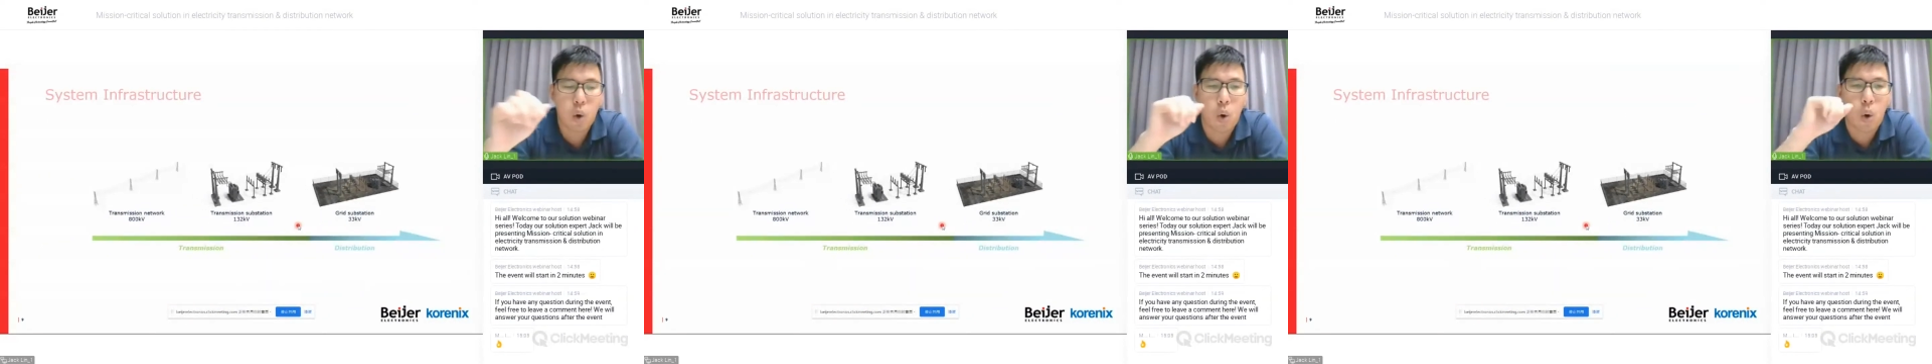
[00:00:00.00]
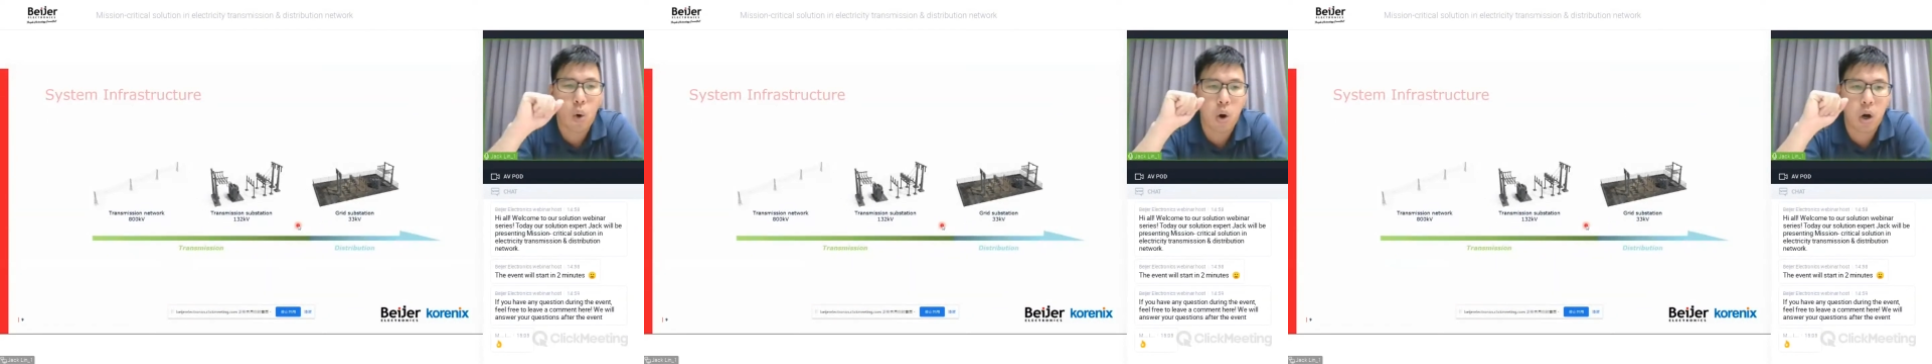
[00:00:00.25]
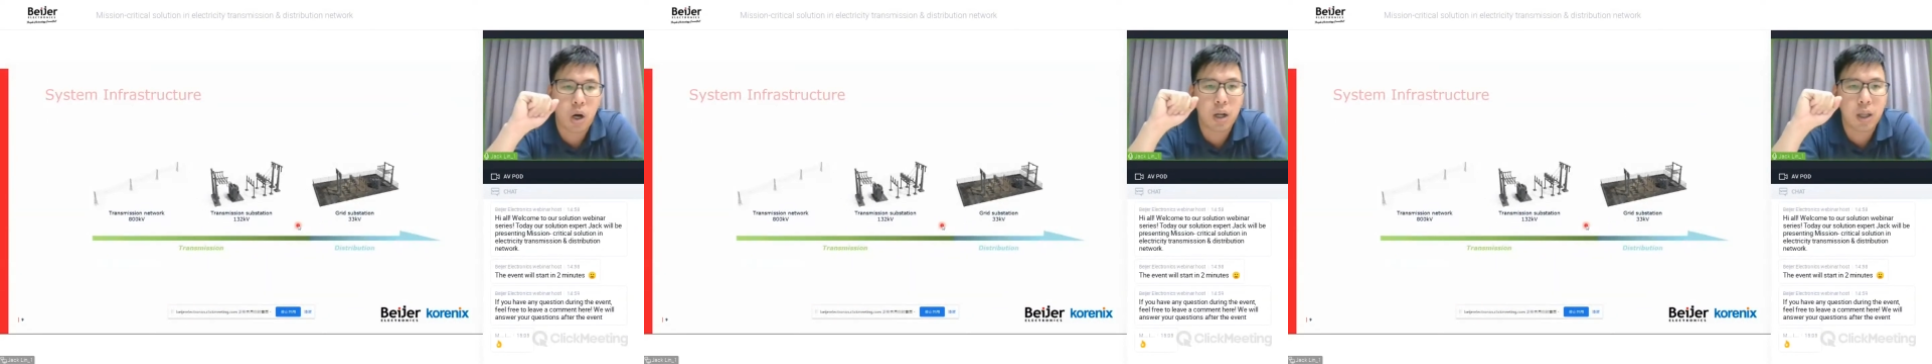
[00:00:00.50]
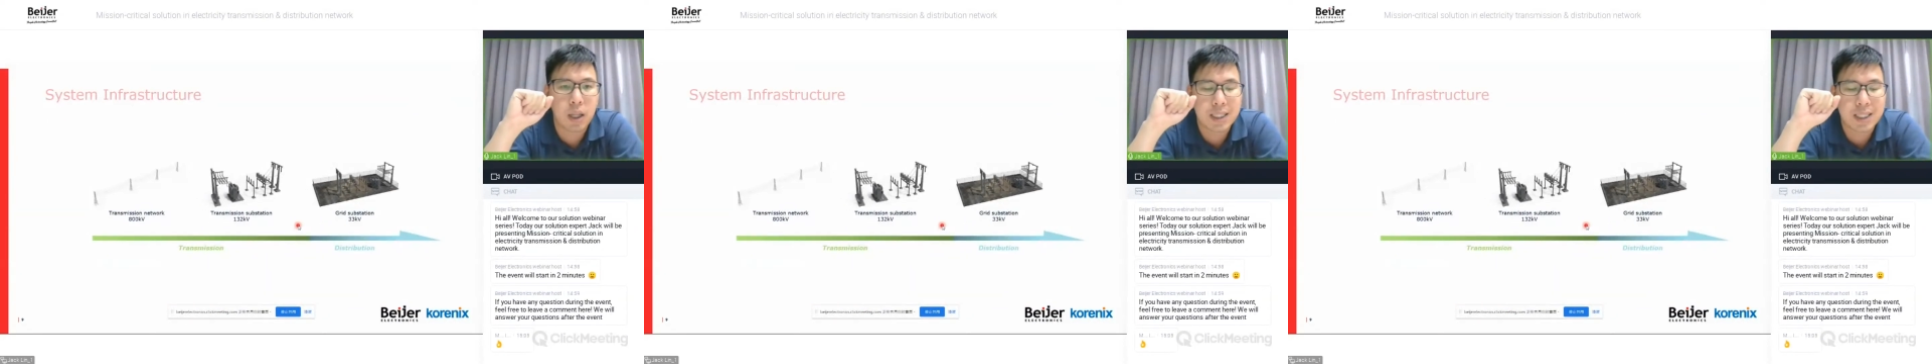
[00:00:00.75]

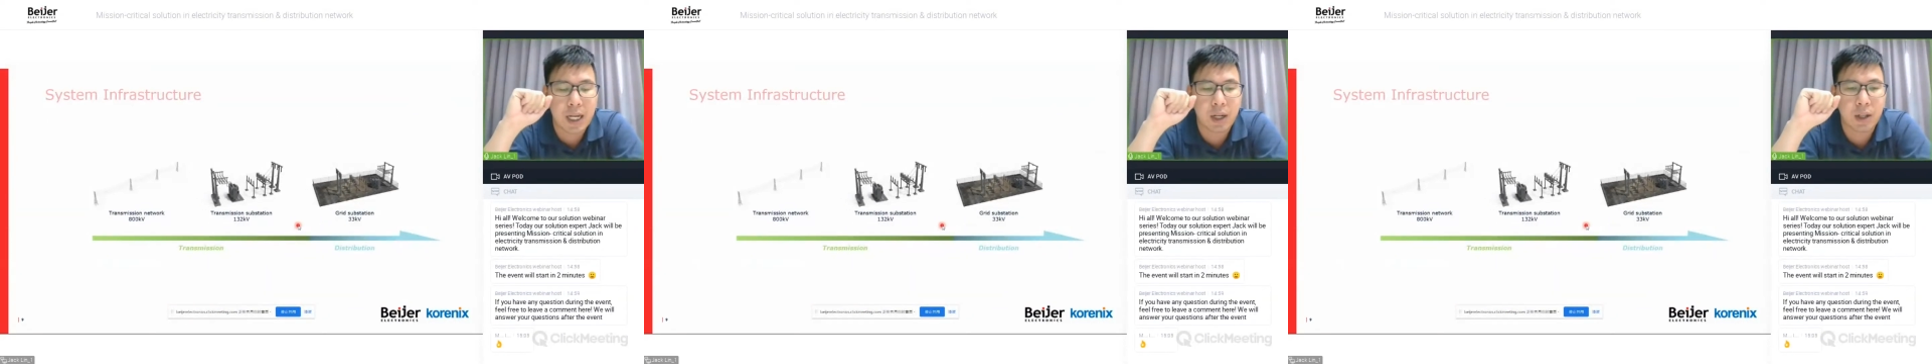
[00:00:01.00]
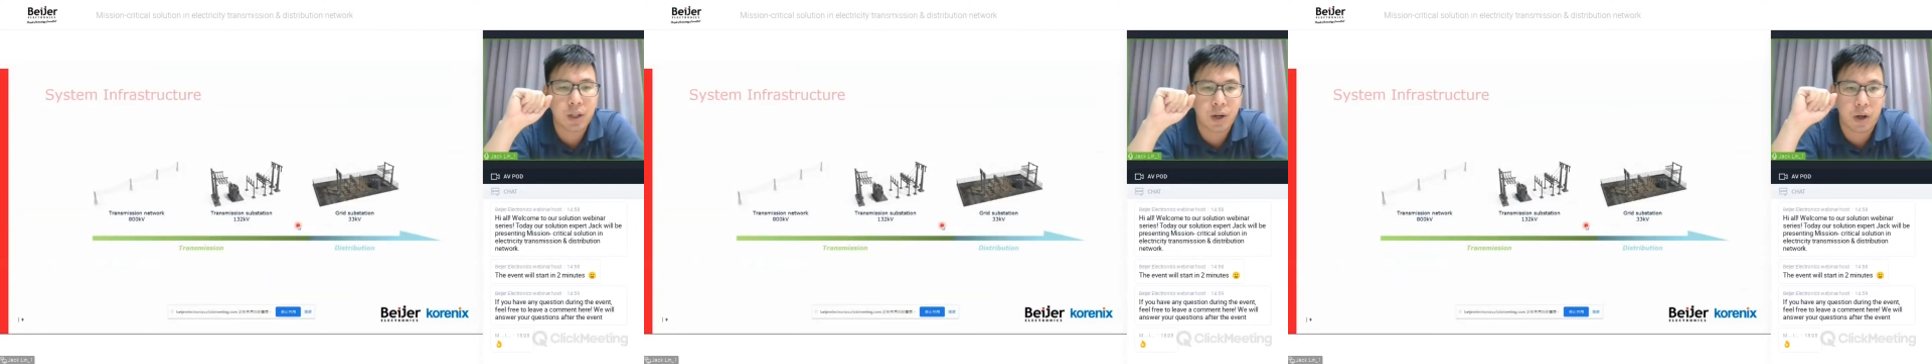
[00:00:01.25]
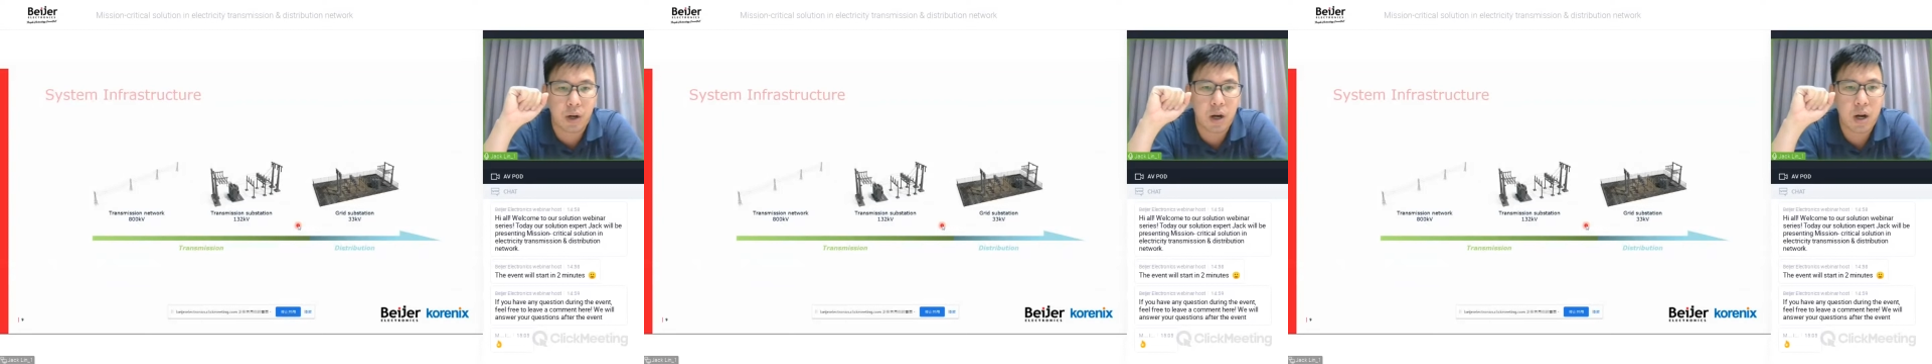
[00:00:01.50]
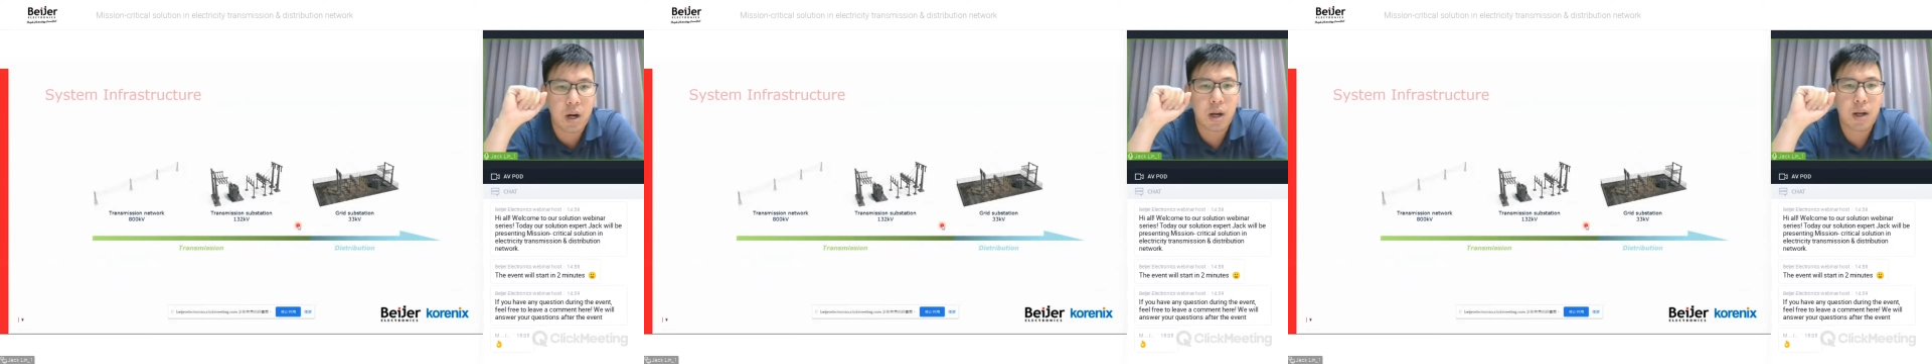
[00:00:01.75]
core, the center
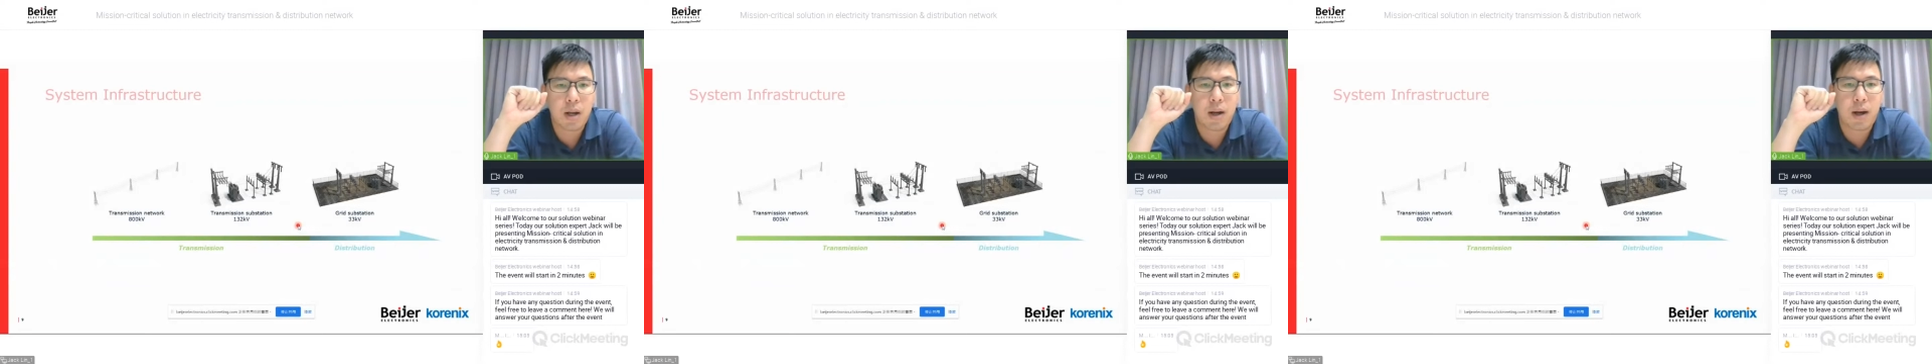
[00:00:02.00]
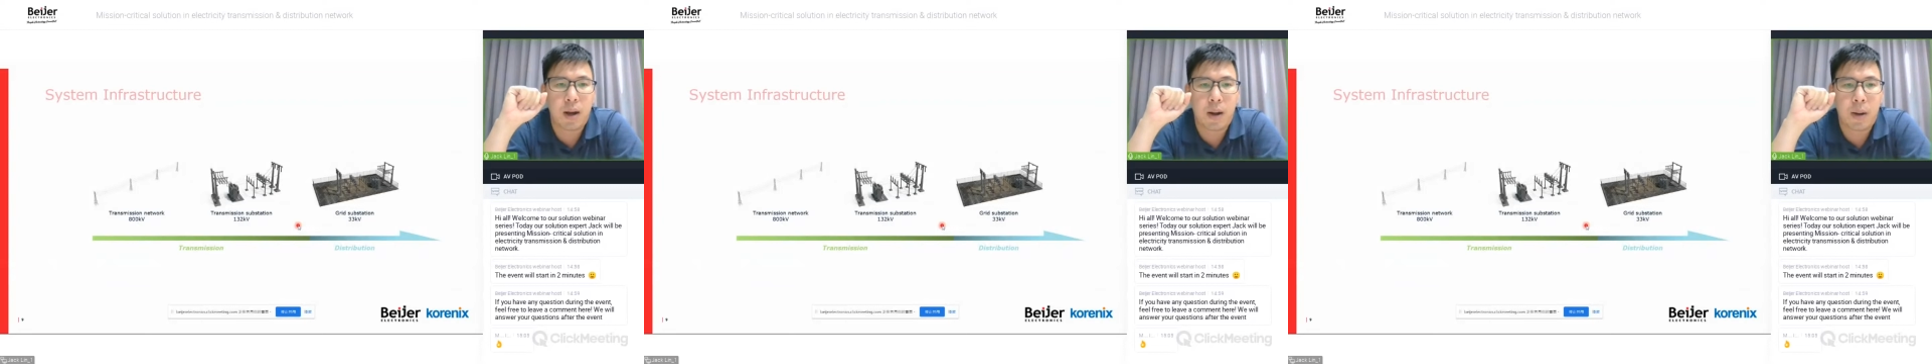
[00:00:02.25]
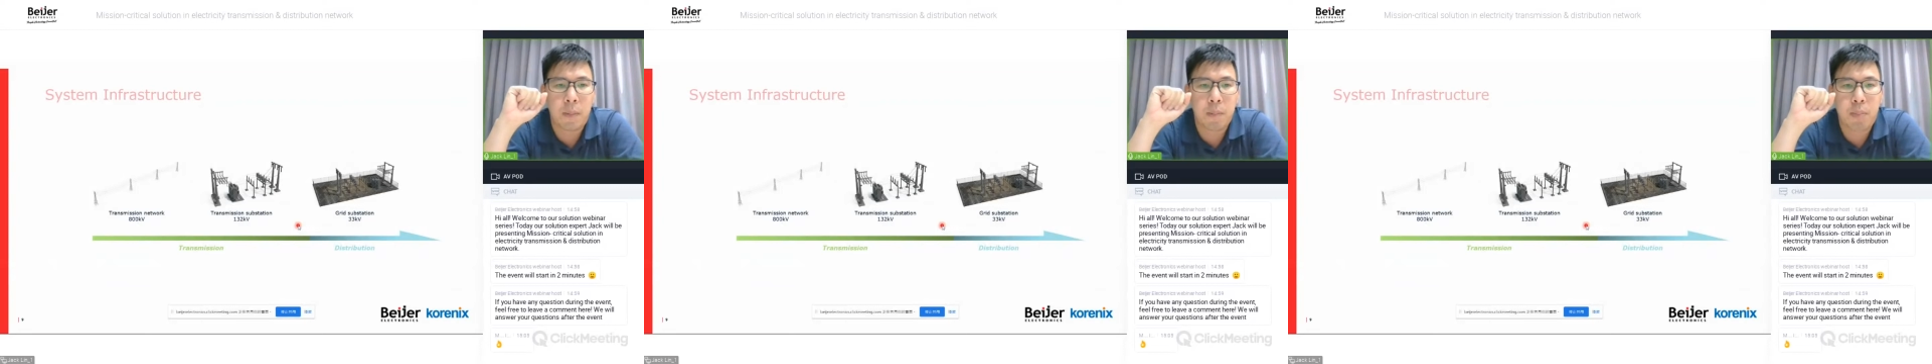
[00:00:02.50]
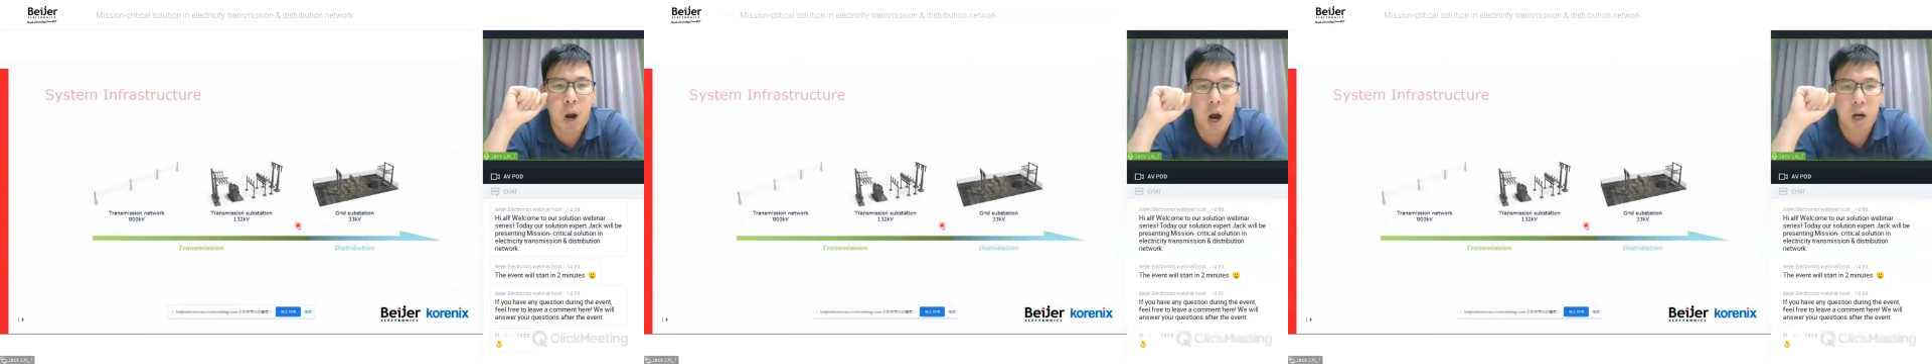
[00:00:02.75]

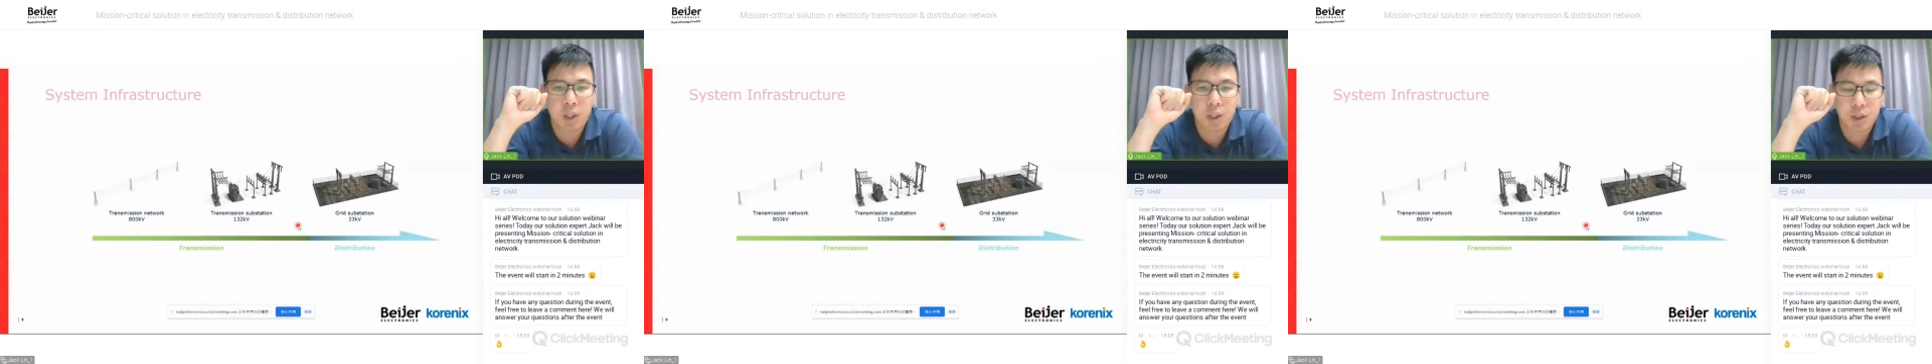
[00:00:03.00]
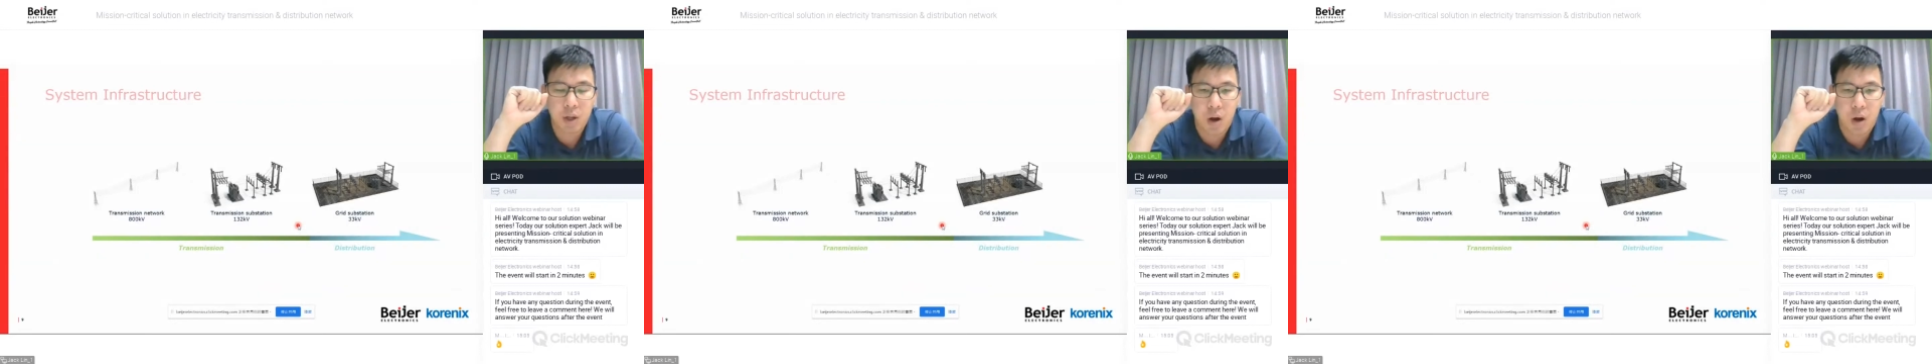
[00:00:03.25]
part